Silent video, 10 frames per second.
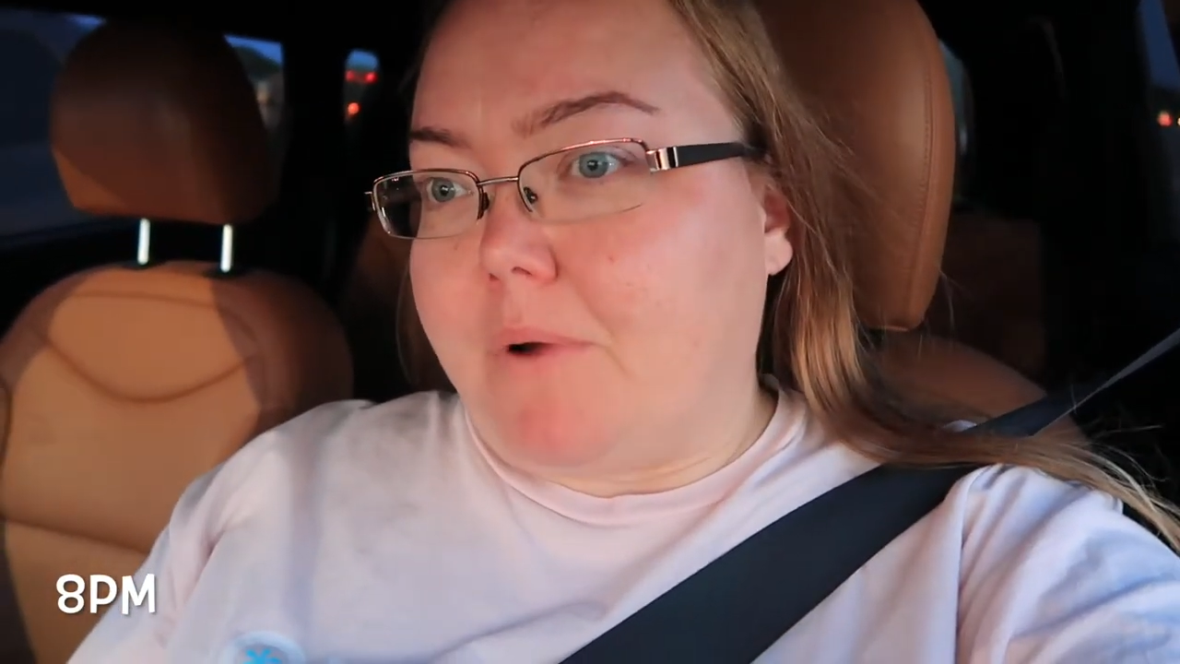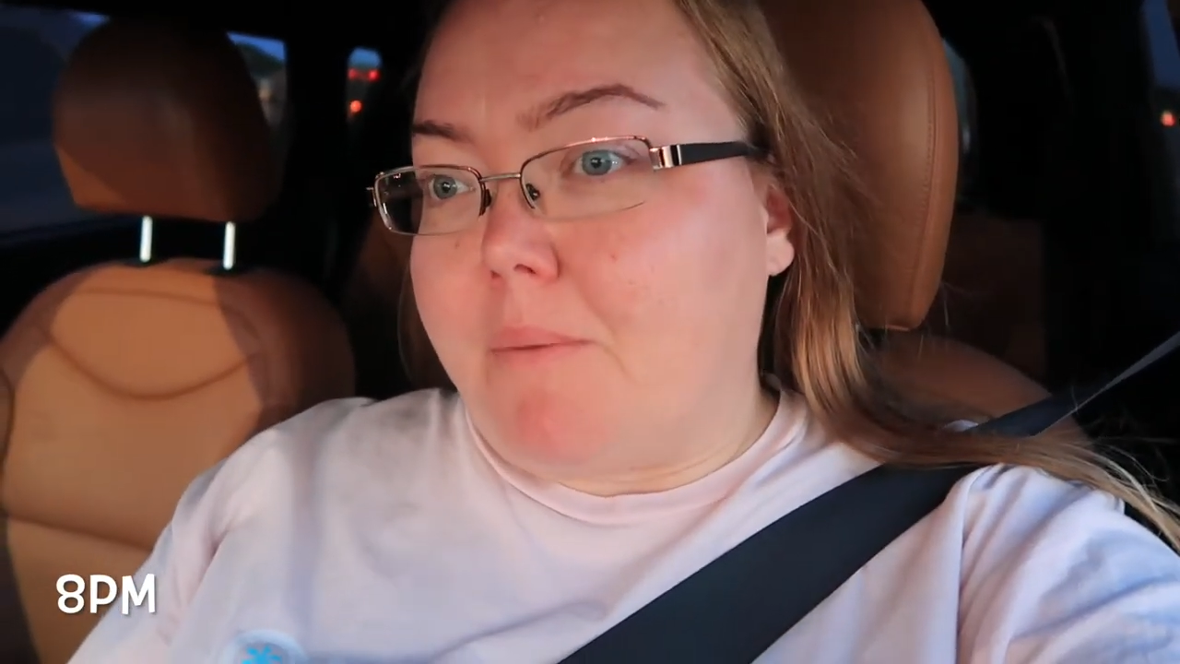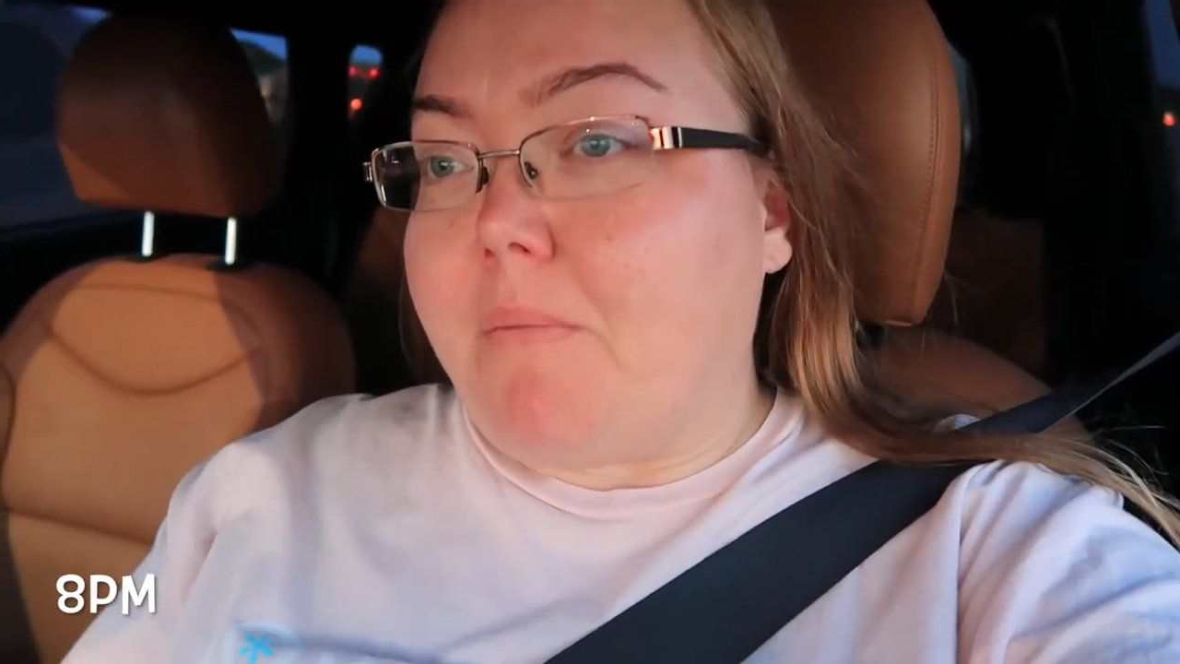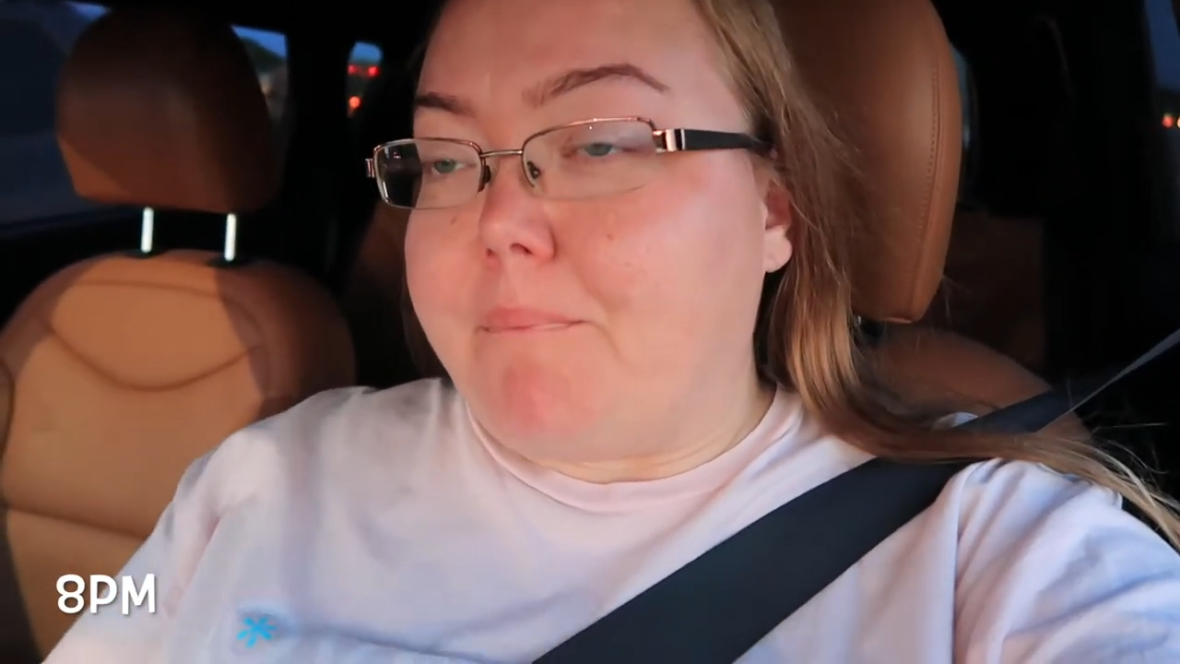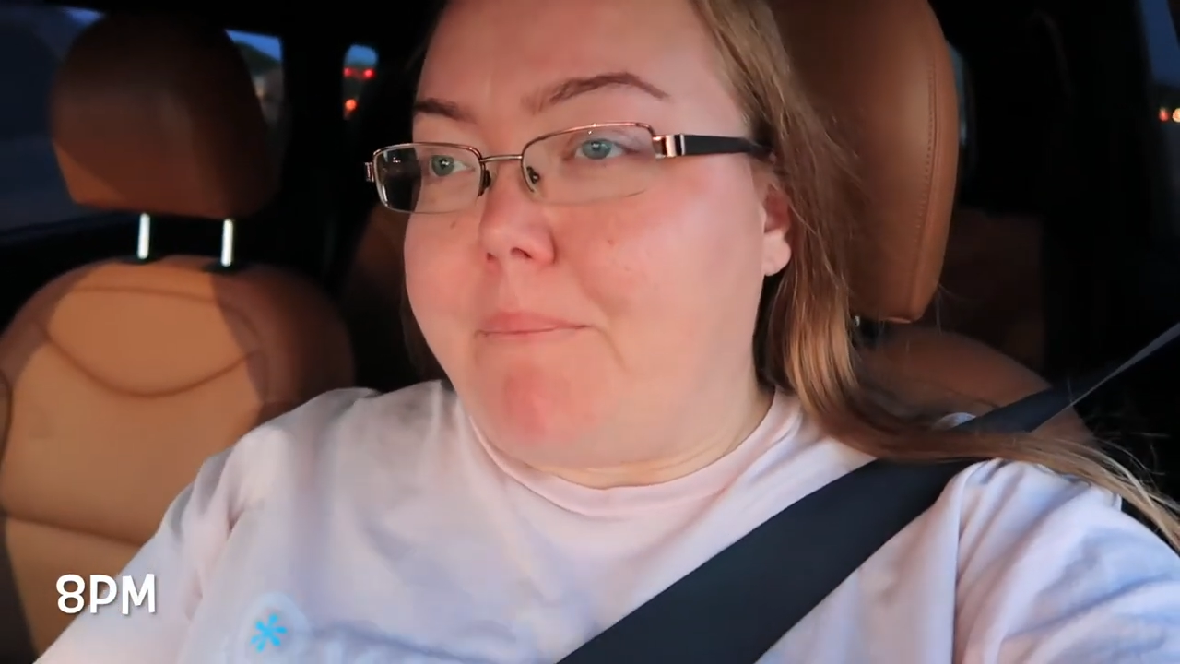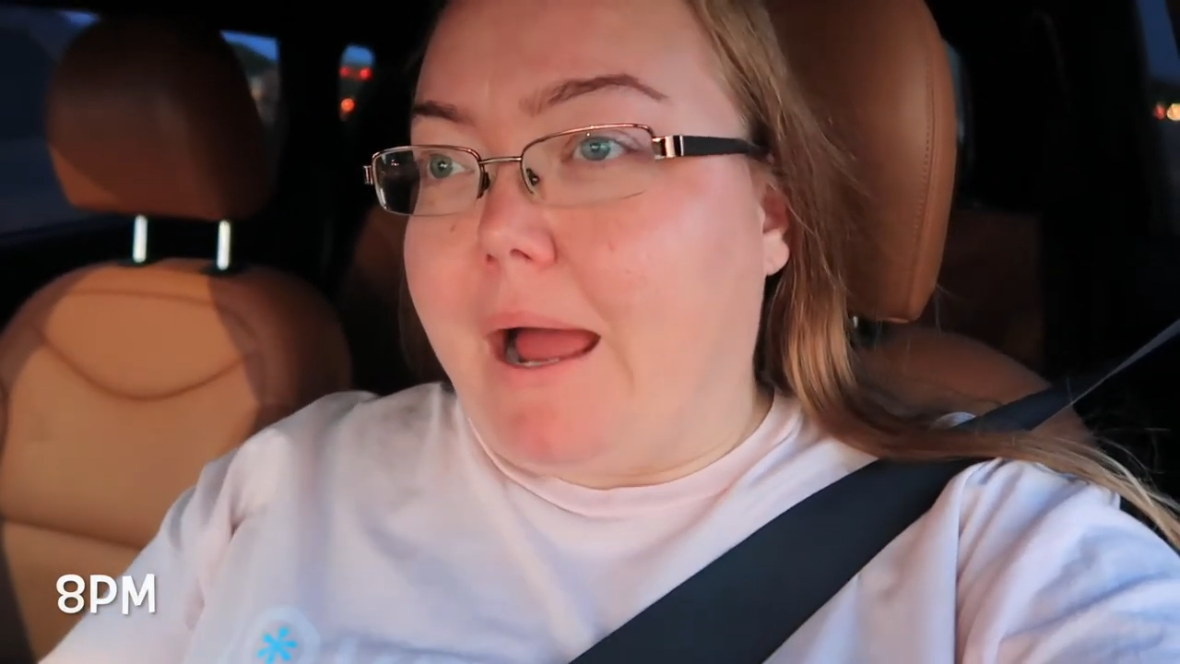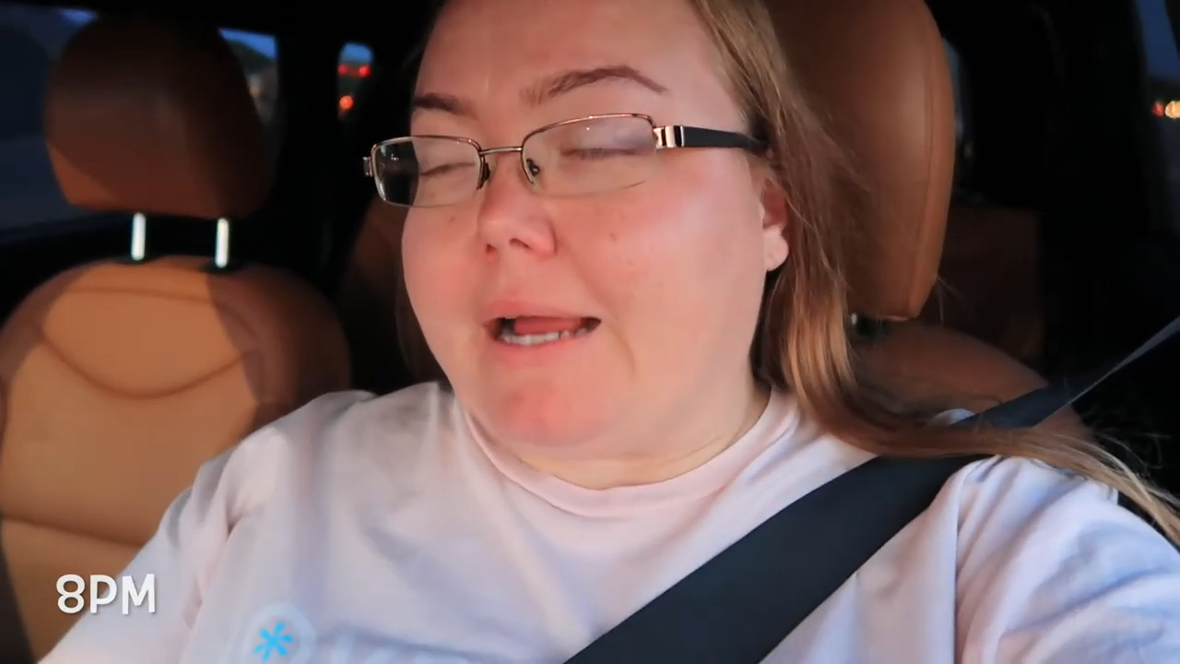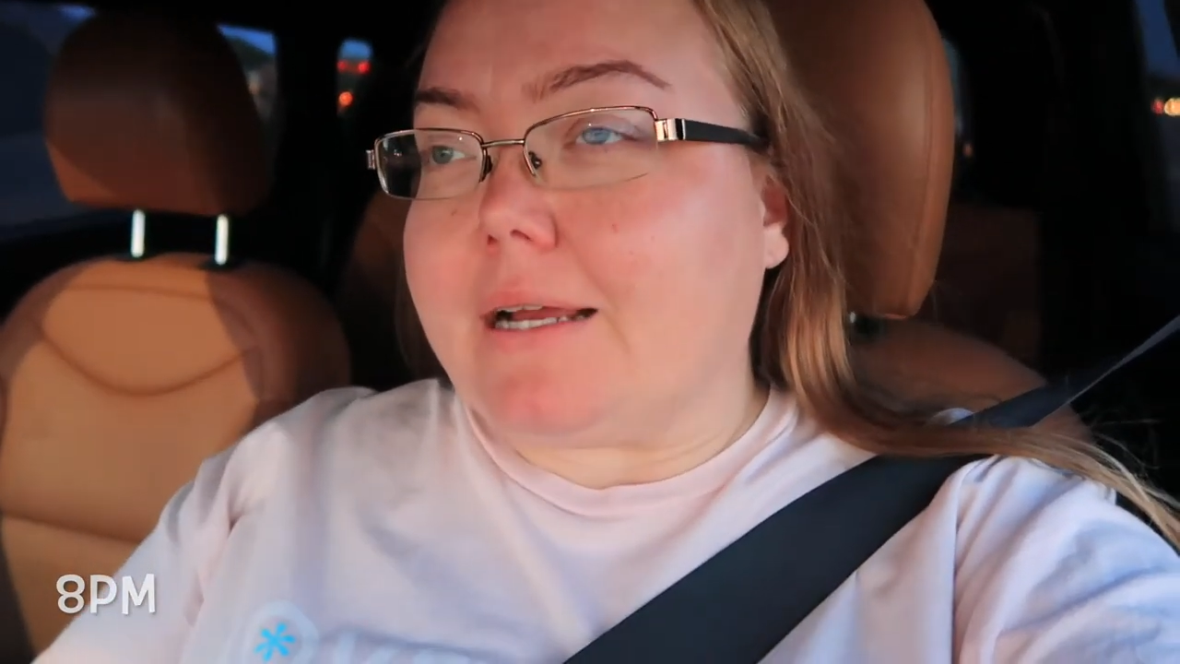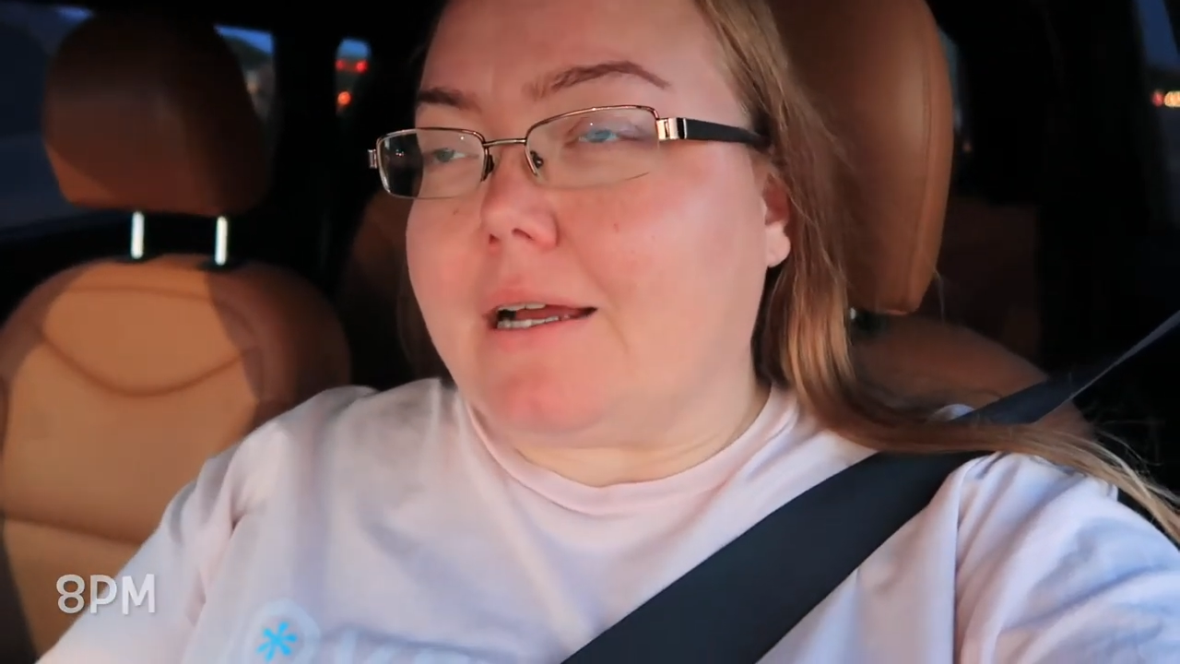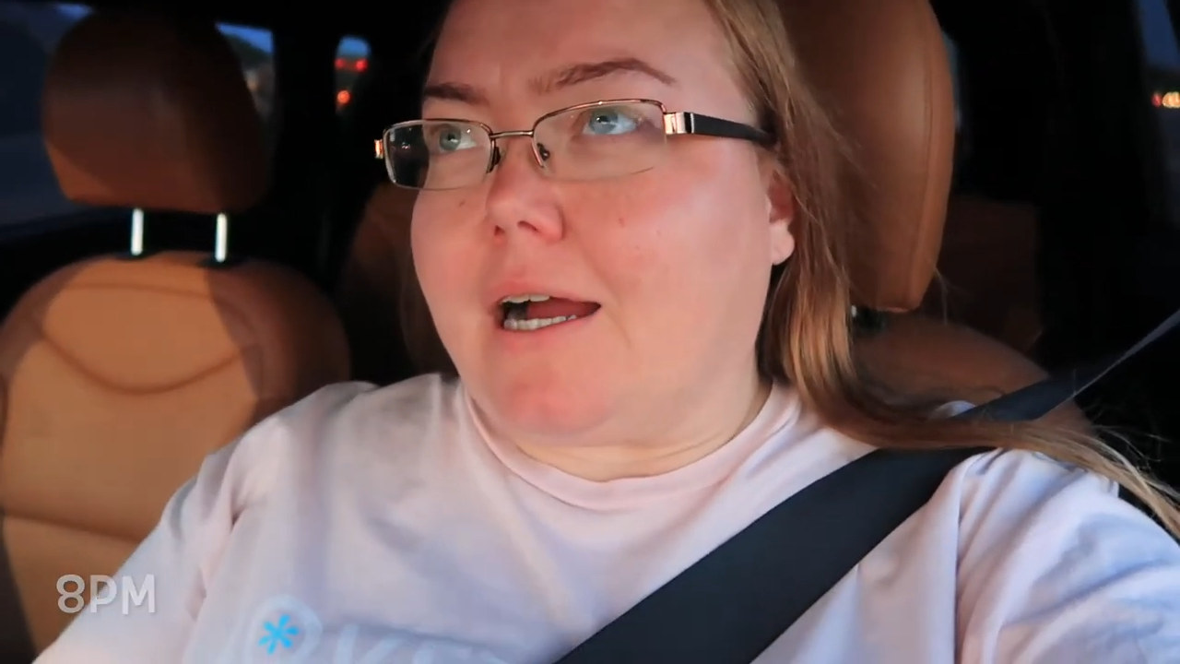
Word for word: i'm back